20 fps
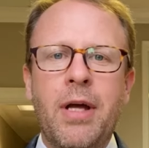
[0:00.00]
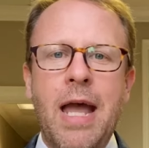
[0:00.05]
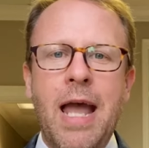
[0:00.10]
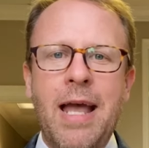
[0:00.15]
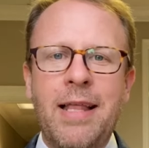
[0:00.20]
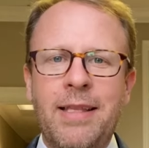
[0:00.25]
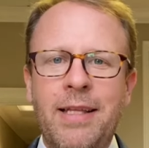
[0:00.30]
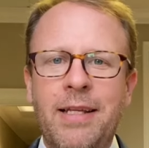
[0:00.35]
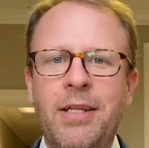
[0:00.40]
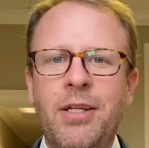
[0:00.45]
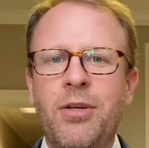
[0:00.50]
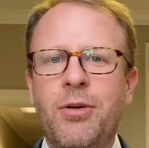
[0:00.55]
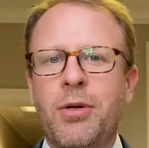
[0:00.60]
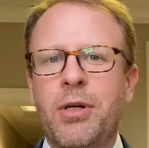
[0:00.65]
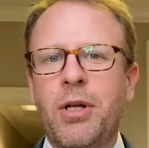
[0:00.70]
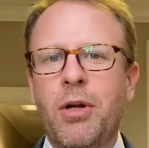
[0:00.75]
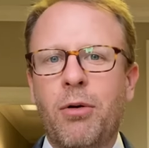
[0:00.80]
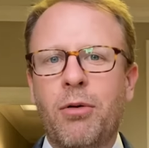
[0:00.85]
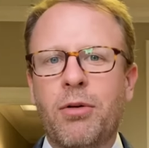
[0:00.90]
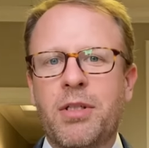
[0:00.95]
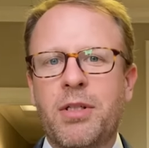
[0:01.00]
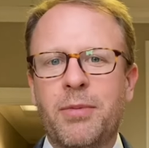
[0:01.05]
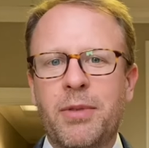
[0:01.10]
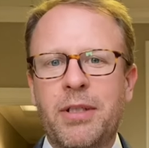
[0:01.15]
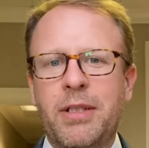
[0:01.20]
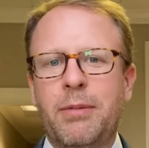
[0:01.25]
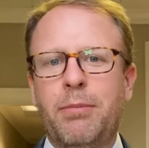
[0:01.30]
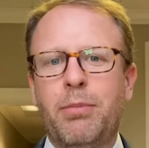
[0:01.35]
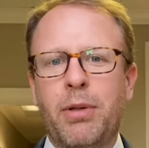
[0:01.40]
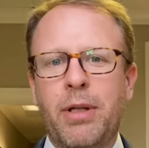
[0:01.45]
and then you can
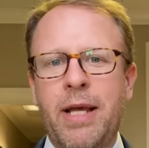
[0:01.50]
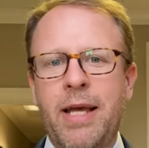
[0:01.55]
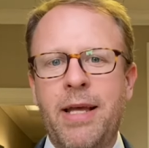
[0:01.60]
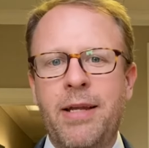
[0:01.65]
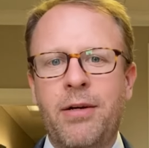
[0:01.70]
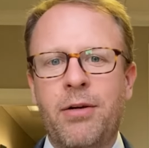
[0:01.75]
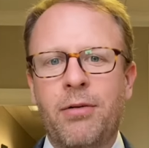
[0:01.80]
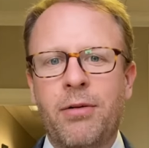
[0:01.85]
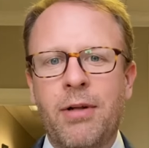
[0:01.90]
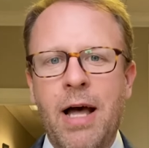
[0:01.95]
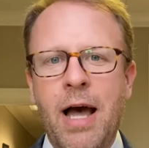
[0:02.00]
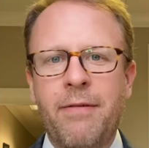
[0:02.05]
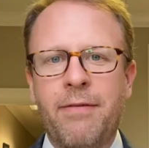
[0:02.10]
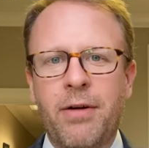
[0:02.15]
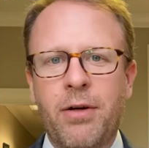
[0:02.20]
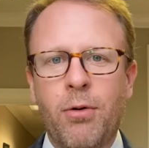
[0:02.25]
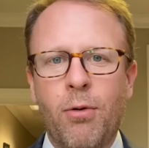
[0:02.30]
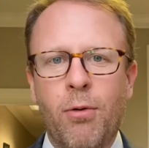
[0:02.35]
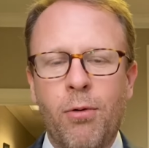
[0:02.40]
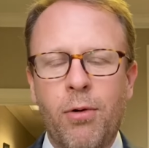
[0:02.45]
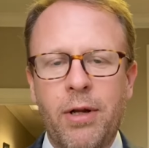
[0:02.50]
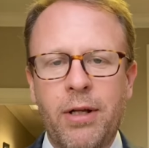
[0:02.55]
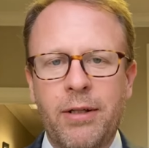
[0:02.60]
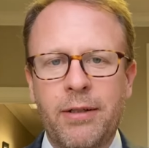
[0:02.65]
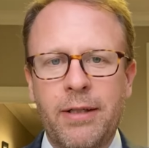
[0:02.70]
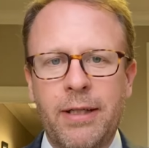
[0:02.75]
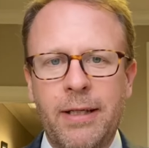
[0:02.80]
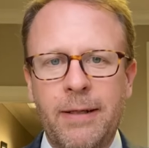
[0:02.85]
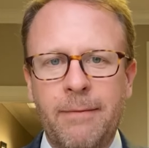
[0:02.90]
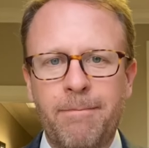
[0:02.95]
ultimately plan your life
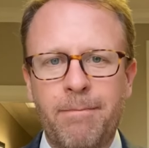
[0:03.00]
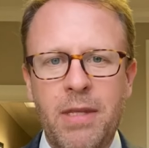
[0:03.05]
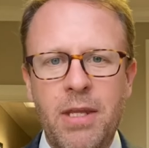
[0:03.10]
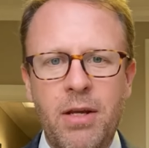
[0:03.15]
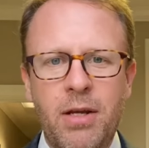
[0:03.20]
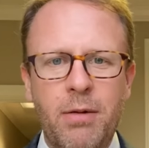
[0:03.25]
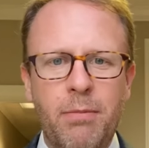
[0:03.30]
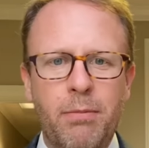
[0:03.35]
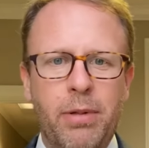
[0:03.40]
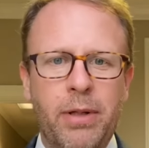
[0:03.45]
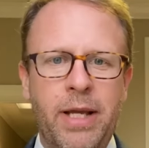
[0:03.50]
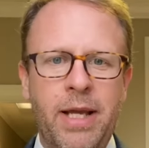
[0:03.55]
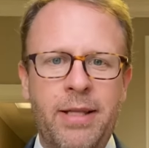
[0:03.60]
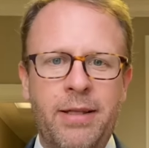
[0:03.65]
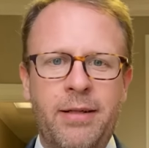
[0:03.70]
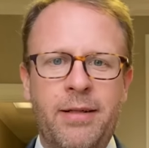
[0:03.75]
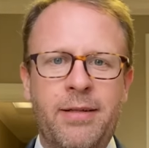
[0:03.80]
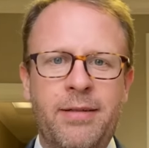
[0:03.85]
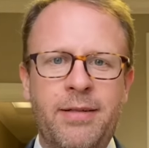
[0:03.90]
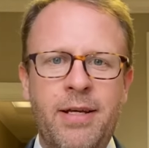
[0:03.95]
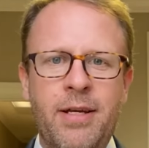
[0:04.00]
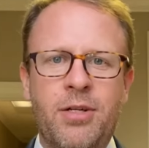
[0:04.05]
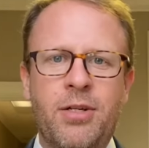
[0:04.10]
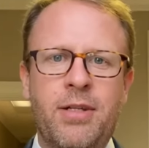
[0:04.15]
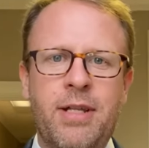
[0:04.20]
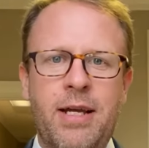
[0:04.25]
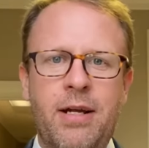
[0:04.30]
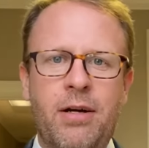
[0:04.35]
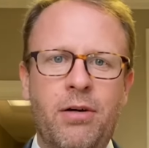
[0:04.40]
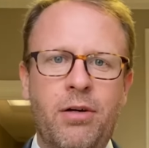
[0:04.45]
accordingly you can plan the
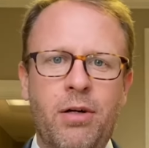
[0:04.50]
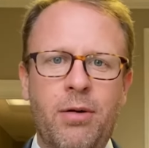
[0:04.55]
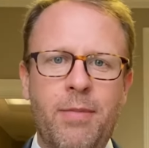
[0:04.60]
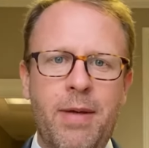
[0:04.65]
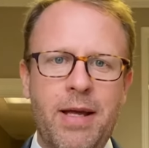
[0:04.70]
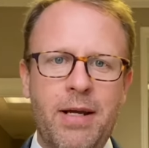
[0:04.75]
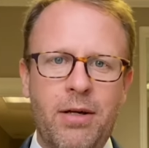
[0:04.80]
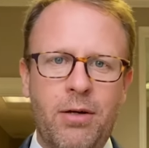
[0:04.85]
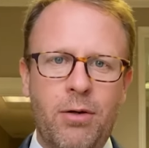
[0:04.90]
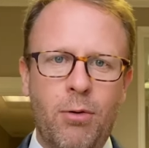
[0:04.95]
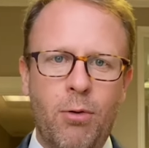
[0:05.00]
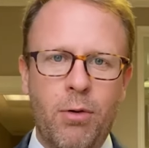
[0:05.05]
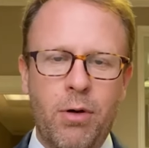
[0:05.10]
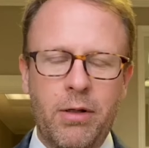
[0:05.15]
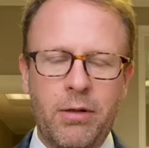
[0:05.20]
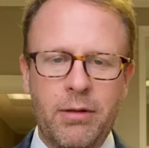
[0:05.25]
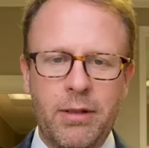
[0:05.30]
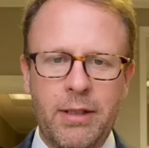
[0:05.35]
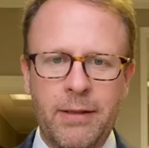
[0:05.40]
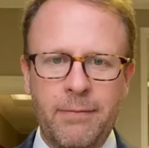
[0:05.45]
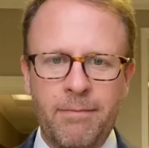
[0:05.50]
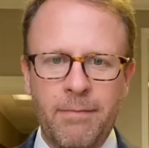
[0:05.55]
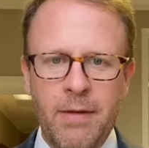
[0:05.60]
decision that you're going to make accordingly